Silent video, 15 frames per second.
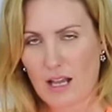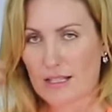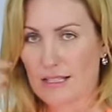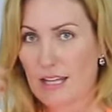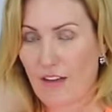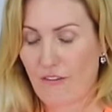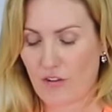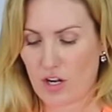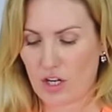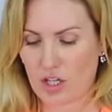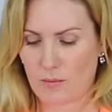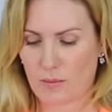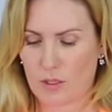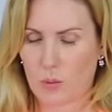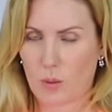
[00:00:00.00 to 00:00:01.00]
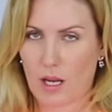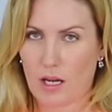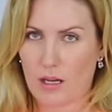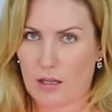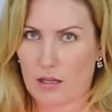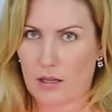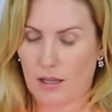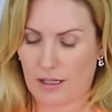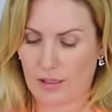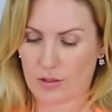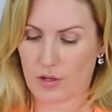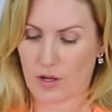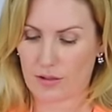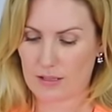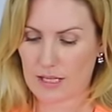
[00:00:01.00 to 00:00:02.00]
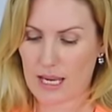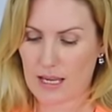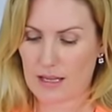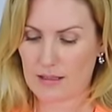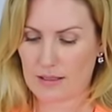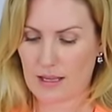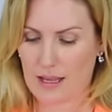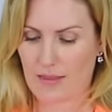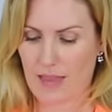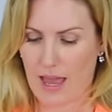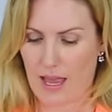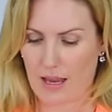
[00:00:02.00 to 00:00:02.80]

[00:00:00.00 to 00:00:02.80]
nice definition between little troll's ears and the